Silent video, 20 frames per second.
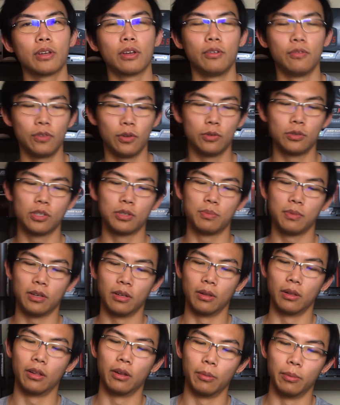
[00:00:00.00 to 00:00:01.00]
confuses me
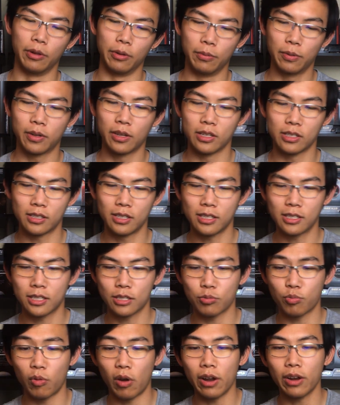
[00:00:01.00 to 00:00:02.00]
a little bit because this
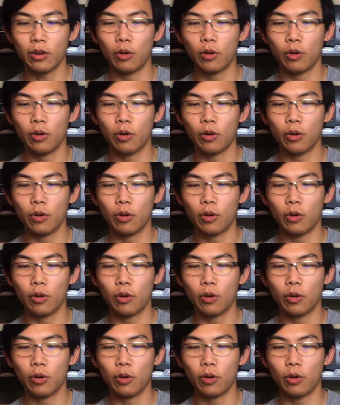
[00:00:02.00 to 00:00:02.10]
is right